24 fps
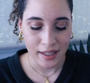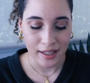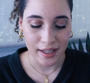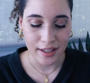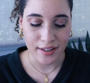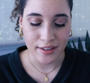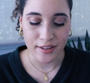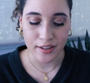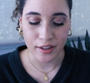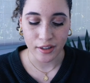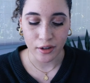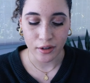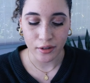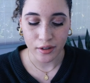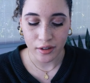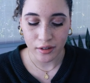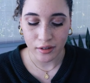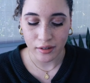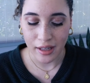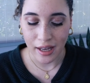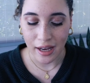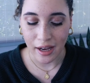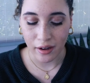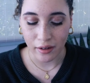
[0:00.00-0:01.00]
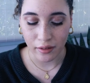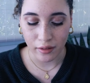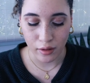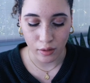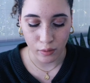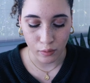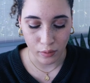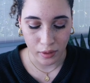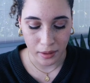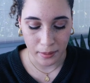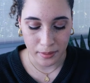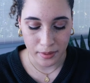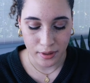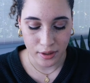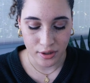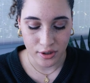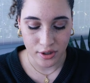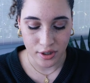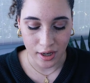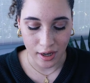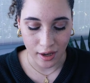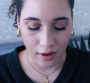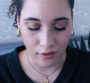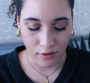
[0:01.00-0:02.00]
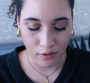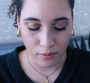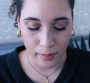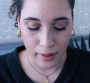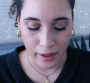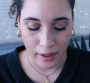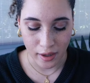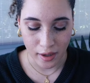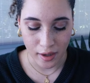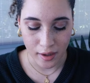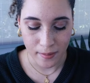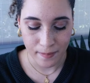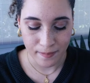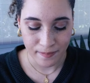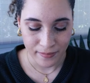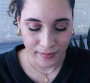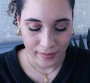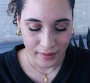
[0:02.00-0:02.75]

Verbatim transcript: It's the Coco Cloud Whip Shave Butter